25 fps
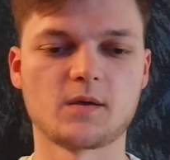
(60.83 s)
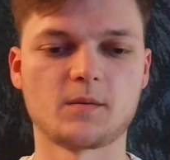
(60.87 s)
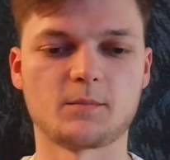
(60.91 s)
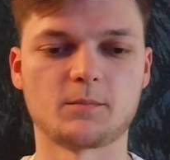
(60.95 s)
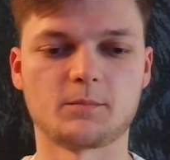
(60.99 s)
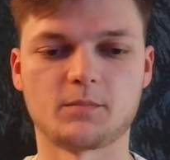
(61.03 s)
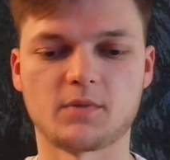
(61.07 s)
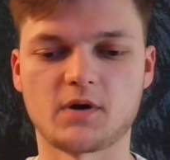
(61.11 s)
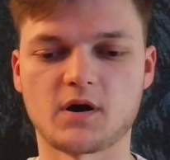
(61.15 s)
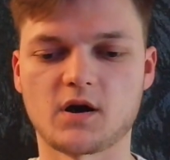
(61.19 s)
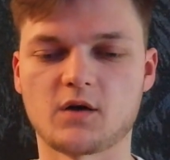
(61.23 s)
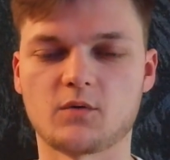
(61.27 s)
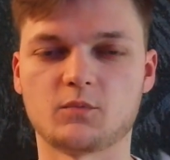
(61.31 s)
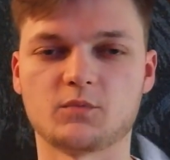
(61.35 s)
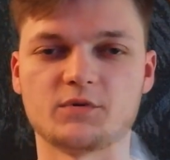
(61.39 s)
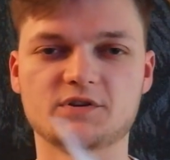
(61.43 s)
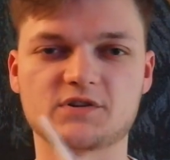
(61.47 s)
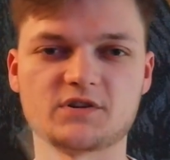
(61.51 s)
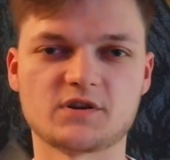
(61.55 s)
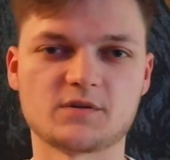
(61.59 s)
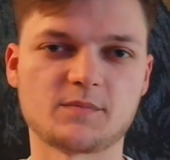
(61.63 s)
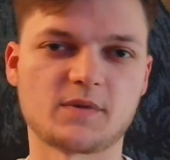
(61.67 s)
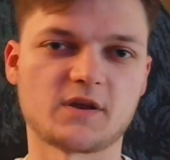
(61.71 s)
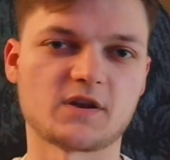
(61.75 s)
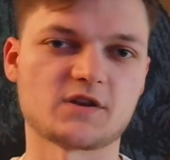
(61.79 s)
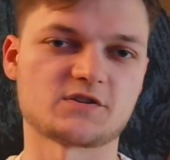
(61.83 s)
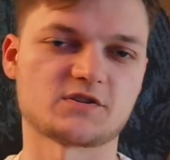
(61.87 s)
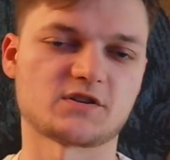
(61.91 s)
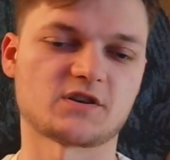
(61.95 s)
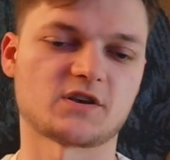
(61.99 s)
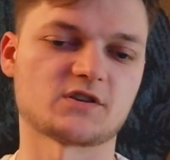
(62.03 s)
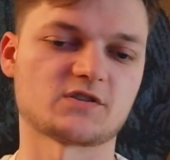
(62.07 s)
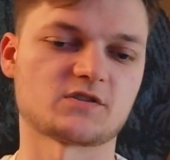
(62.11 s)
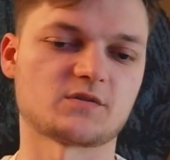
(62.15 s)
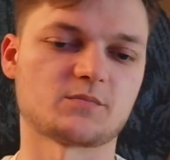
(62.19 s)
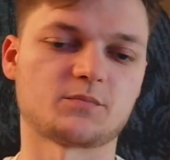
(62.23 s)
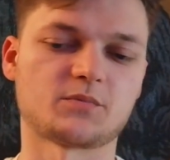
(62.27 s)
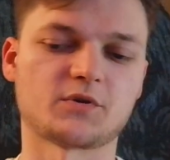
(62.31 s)
But we did manage to get
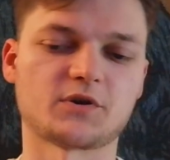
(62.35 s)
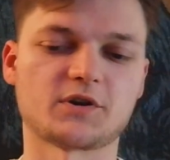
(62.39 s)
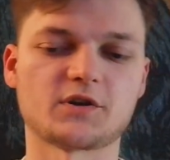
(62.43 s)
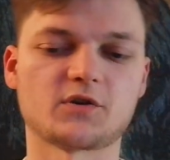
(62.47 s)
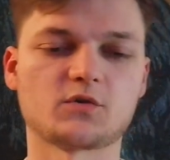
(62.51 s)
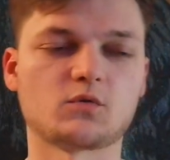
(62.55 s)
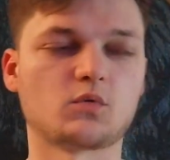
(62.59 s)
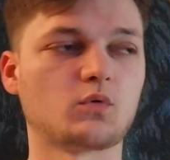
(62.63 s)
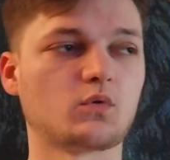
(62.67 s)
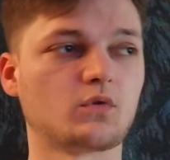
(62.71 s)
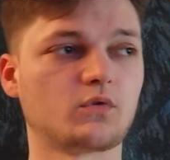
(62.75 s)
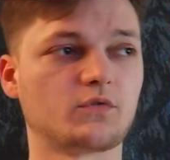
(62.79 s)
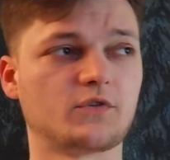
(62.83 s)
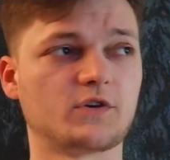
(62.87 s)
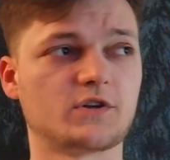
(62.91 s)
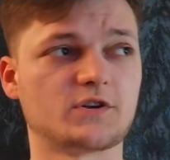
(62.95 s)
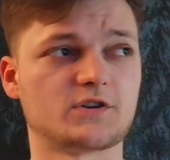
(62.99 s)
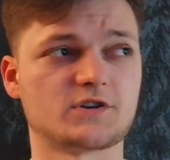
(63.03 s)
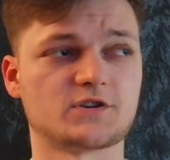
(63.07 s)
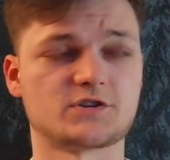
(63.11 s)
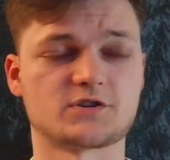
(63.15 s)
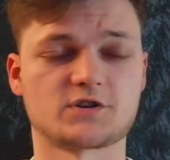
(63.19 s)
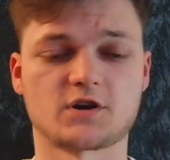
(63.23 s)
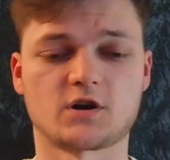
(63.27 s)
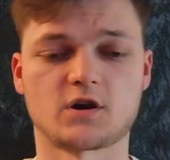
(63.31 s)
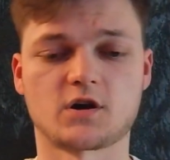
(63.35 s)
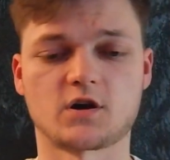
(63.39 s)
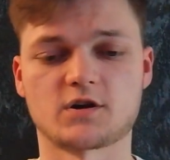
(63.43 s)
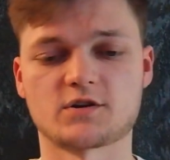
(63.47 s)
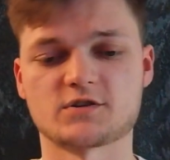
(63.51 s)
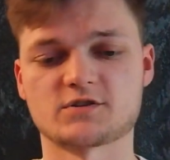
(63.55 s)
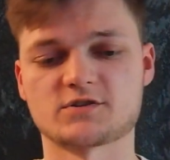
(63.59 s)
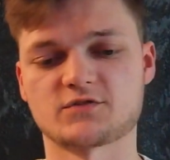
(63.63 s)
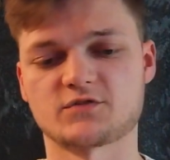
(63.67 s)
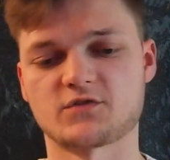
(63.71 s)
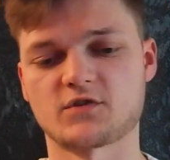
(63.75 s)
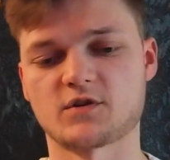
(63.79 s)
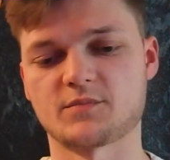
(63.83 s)
some pretty cool vintage
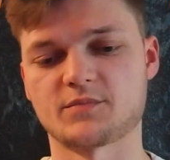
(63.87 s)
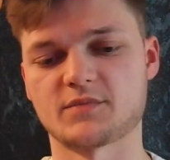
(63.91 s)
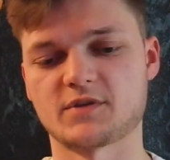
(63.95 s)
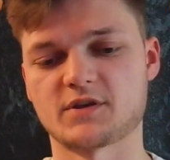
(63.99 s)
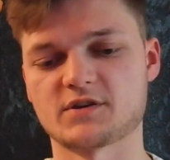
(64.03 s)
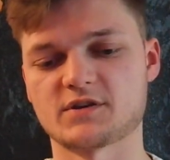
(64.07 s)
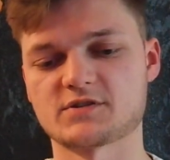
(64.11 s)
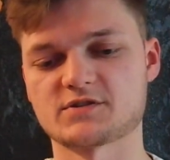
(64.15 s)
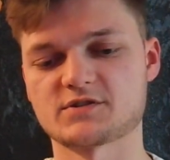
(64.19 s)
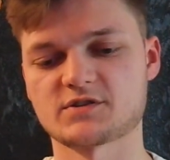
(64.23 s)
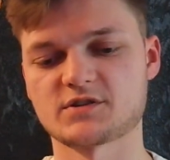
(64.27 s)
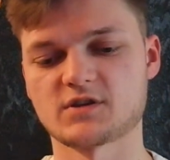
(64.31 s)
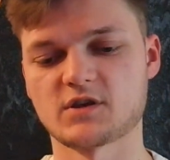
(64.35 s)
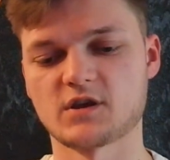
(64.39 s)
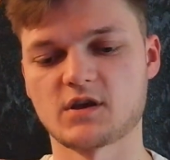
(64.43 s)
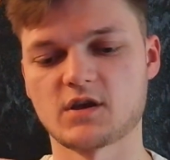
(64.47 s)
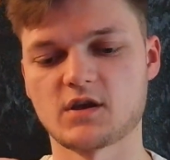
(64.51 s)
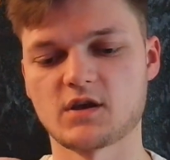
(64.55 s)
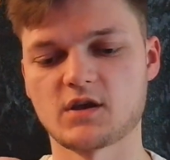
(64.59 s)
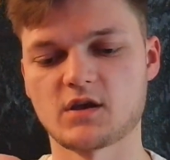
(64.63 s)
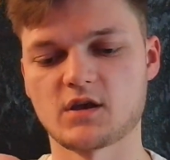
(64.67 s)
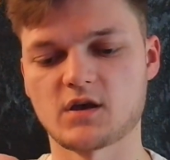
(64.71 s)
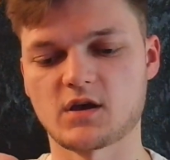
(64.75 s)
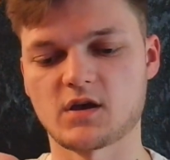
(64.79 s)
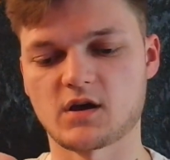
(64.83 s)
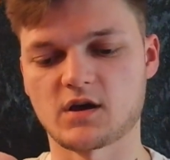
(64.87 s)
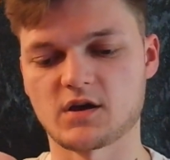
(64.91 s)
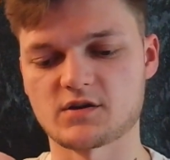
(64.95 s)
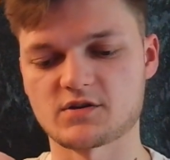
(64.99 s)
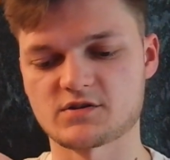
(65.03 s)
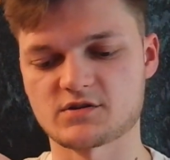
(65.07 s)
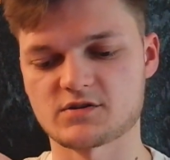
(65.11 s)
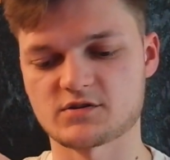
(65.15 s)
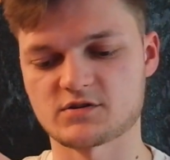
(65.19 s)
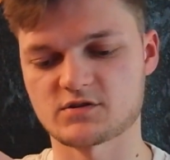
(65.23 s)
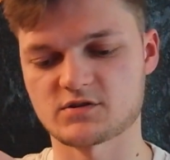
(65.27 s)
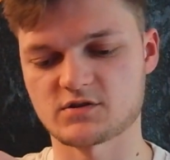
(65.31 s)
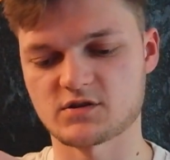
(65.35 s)
cards from this
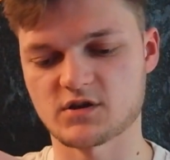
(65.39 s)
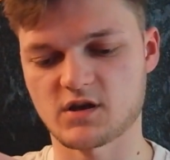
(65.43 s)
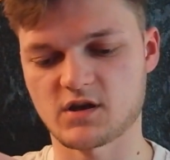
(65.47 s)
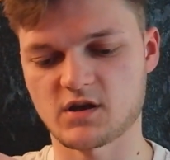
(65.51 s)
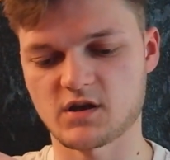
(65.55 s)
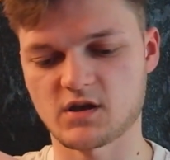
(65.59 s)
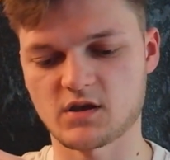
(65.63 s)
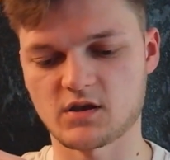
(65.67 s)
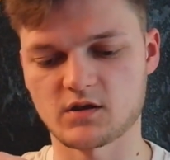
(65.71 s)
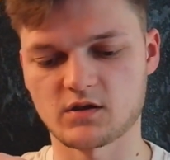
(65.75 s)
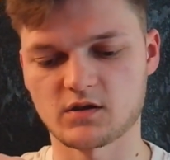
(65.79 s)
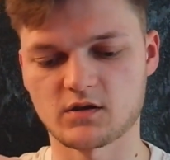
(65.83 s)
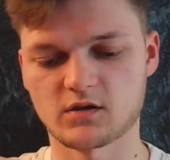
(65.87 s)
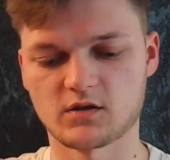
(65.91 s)
site.